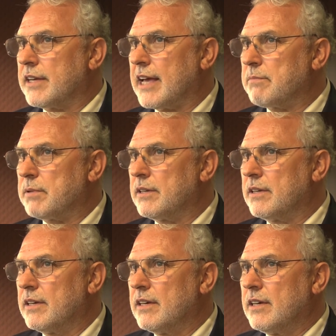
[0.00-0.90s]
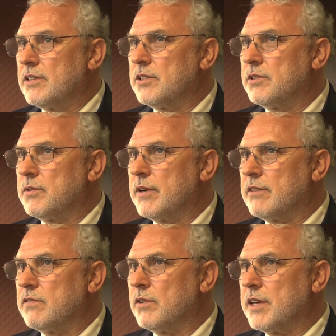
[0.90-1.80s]
to happen 2, 3
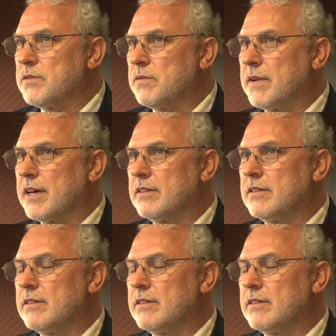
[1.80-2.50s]
and 4 years from now.